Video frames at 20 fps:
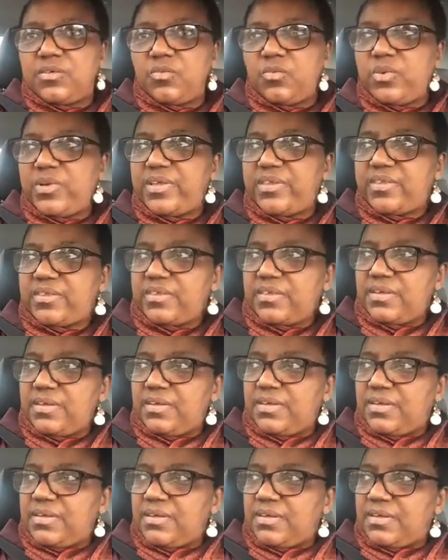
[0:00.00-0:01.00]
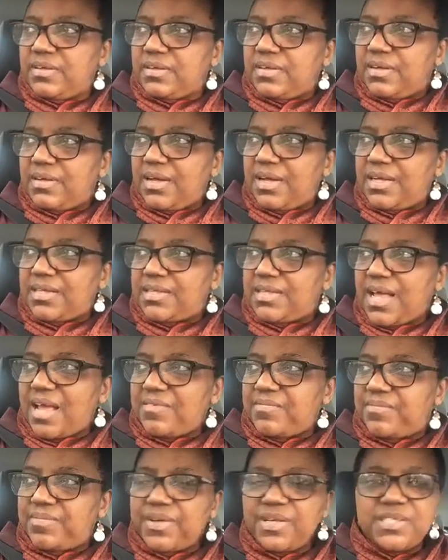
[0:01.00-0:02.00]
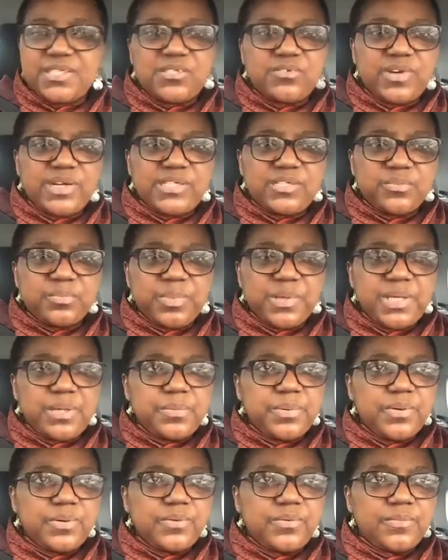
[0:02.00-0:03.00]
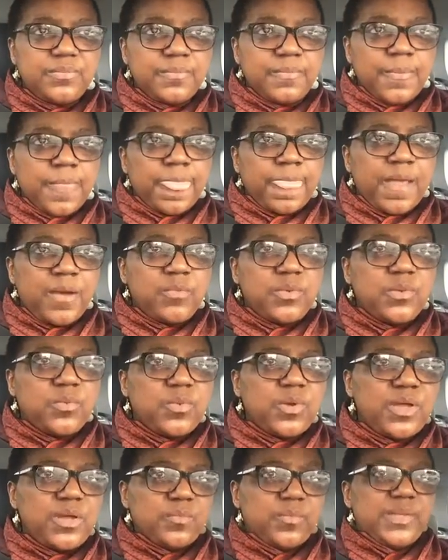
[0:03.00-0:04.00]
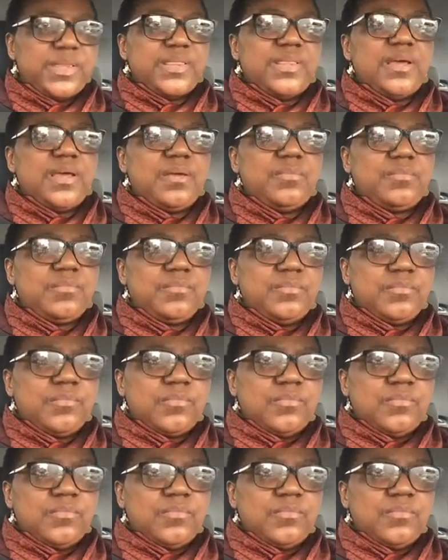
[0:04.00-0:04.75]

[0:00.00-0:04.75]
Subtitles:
with a diverse range of people, and we work with them